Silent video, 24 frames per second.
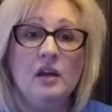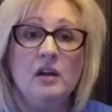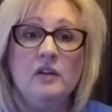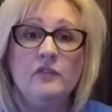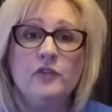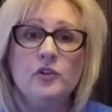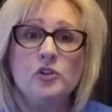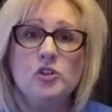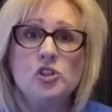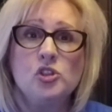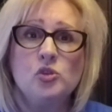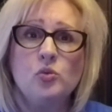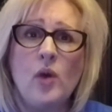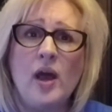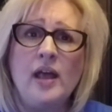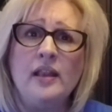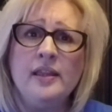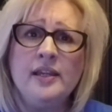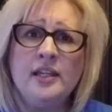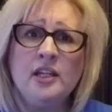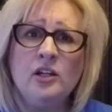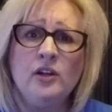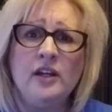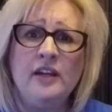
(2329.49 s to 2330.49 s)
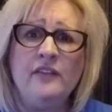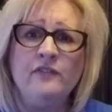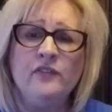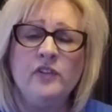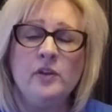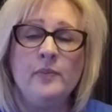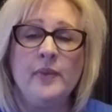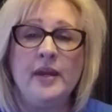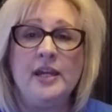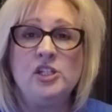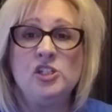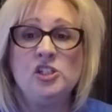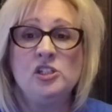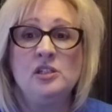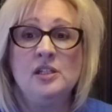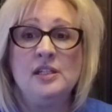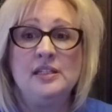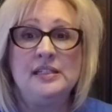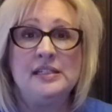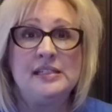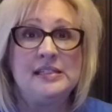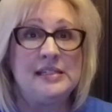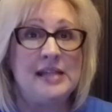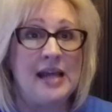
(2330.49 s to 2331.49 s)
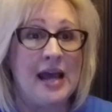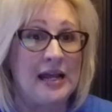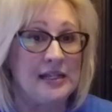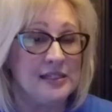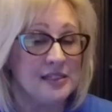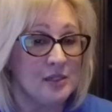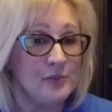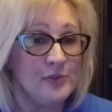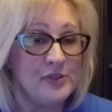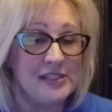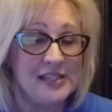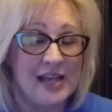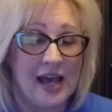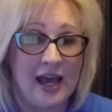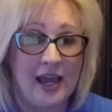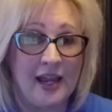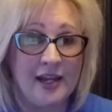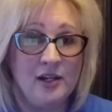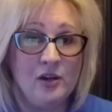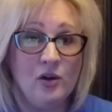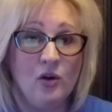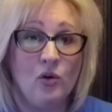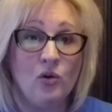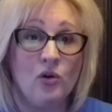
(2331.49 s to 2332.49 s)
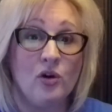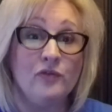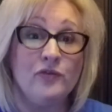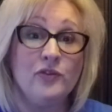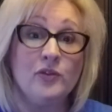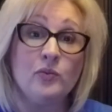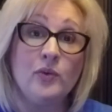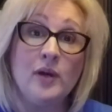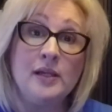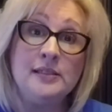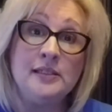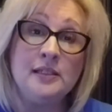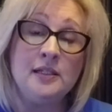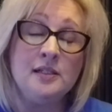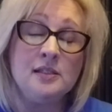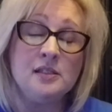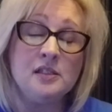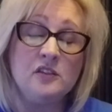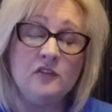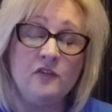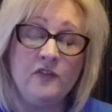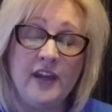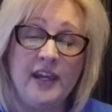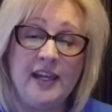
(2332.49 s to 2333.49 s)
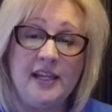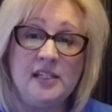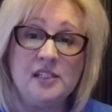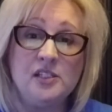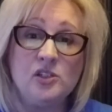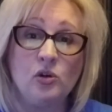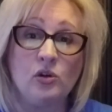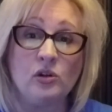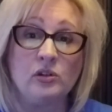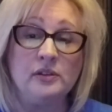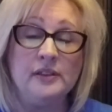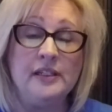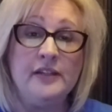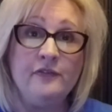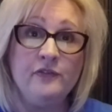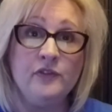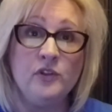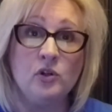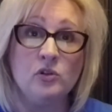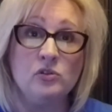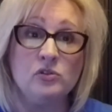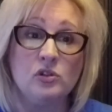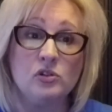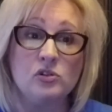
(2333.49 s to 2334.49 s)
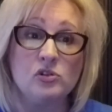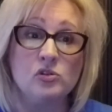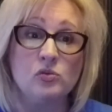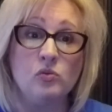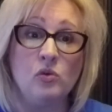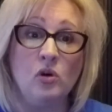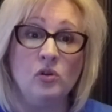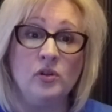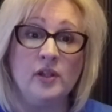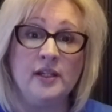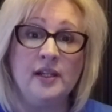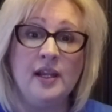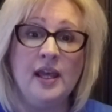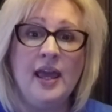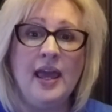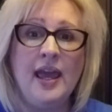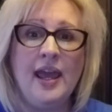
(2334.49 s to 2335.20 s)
For swelling or inflammation that does not subside, or if the resident's face or lymph nodes are swollen,